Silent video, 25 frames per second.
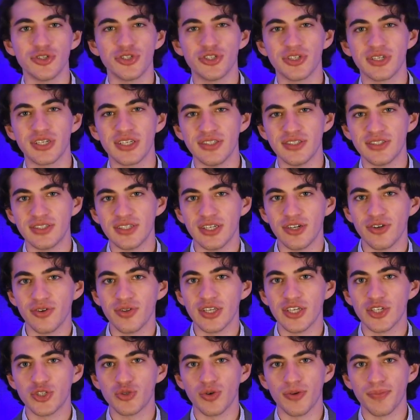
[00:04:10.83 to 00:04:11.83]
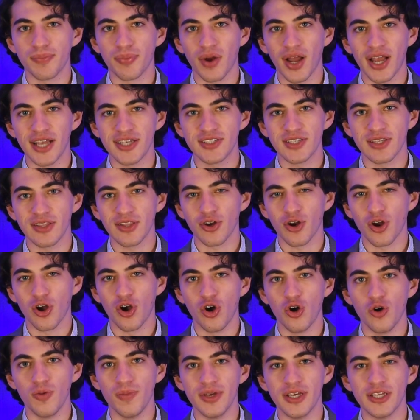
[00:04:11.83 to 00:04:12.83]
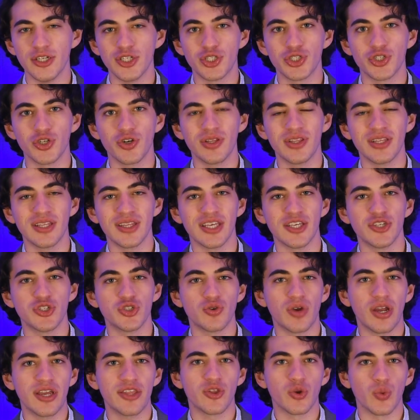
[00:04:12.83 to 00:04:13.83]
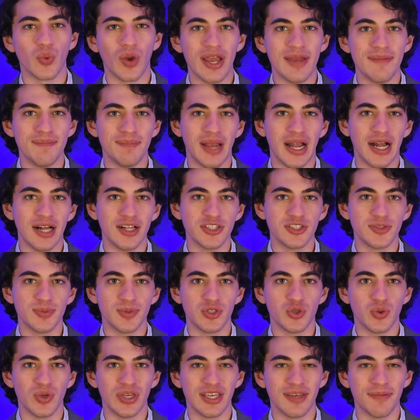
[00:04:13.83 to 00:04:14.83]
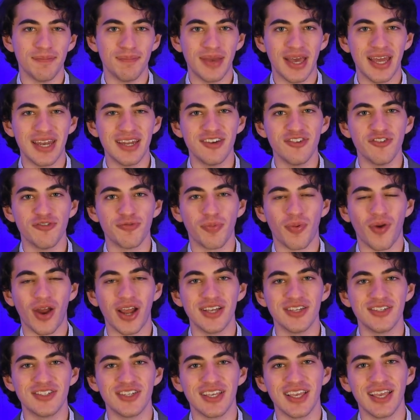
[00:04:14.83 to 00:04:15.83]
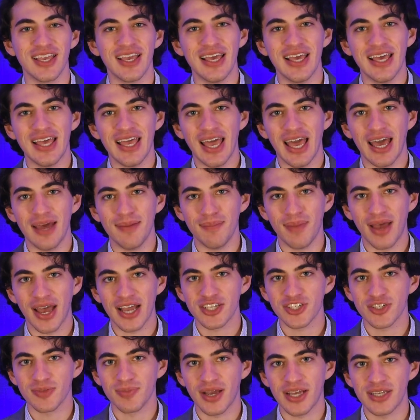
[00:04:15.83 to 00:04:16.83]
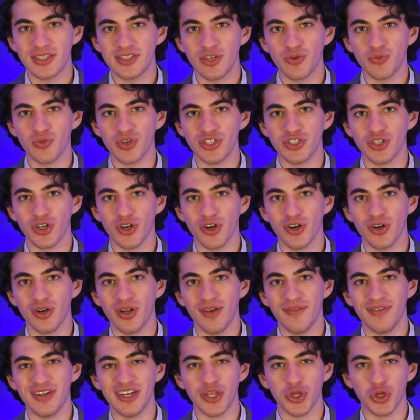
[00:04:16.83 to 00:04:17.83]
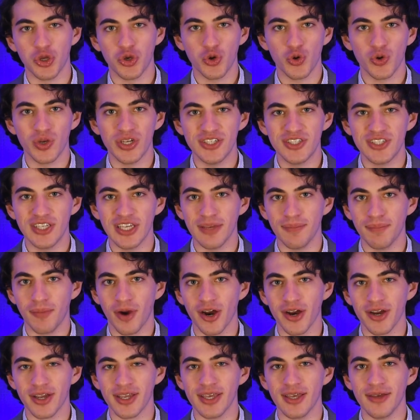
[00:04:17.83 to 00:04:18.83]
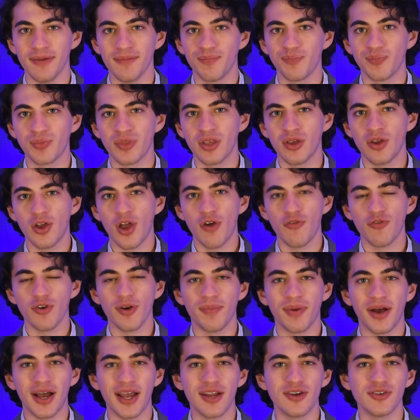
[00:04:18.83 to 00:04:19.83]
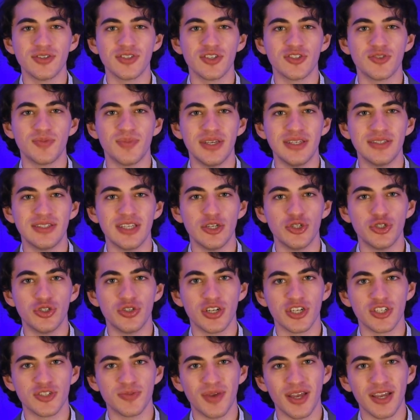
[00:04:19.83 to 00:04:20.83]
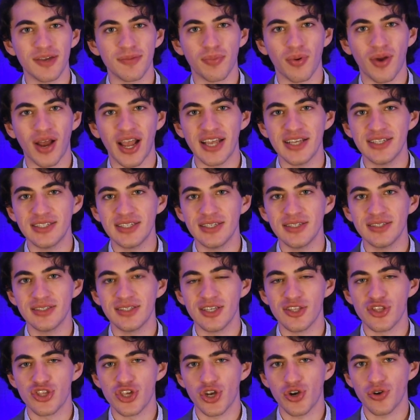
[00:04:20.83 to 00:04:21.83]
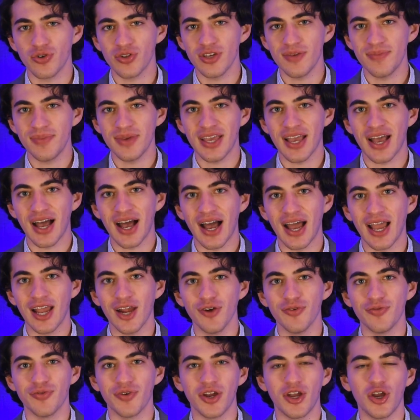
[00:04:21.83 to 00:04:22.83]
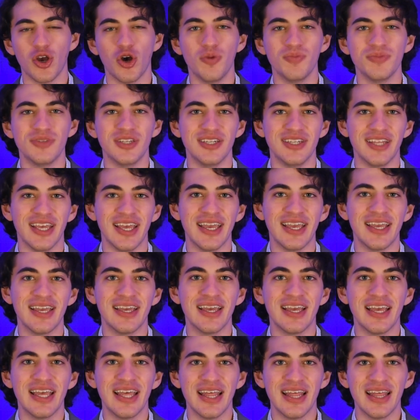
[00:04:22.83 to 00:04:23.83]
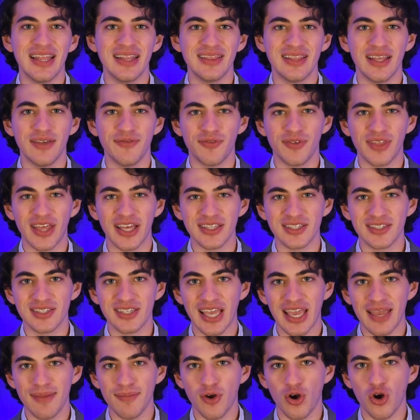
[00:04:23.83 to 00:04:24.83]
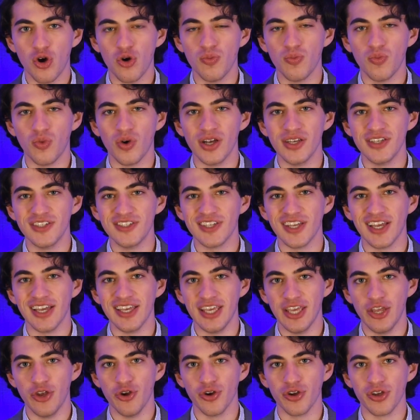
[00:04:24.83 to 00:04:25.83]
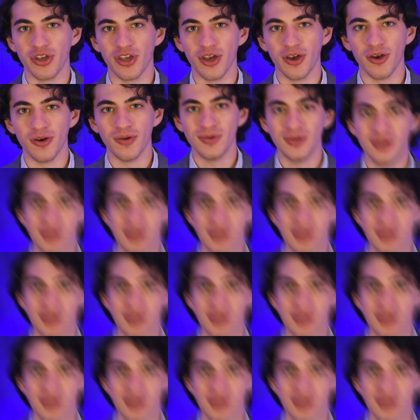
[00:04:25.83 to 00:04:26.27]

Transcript: should consider this when pricing their home, ensuring that they strike the right balance between competitive pricing and maximizing return of an increasing market. For buyers, this means that you should expect prices to generally be higher for a home today than for that same home was a year ago.